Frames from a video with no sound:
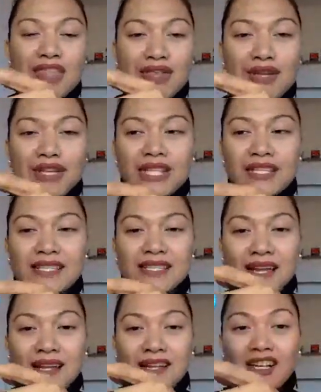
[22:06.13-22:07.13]
30
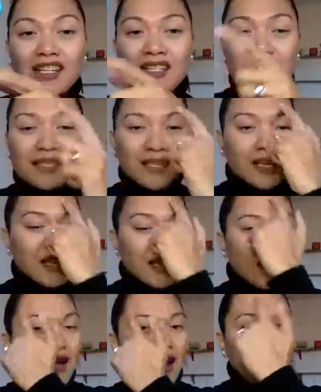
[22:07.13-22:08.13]
seconds
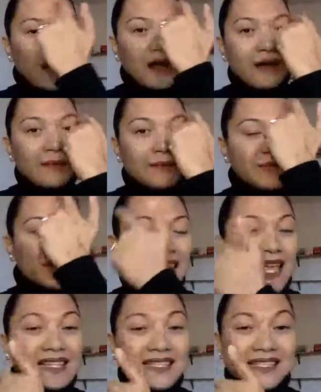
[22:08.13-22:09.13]

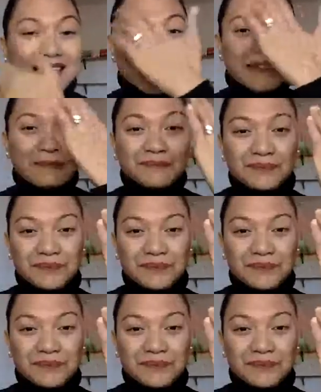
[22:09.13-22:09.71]
cleansing